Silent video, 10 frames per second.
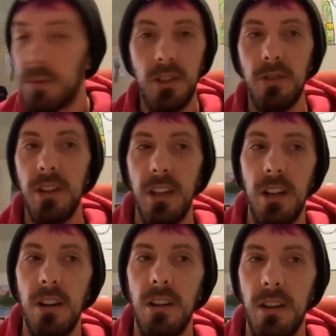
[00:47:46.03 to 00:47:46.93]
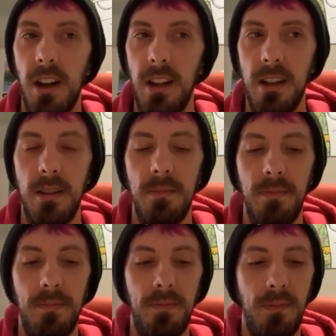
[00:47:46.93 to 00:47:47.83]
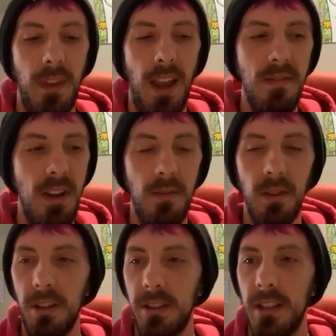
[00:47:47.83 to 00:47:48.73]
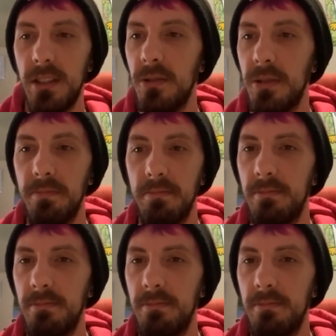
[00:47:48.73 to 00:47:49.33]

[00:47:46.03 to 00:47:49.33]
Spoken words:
the street here. I've never looked into them.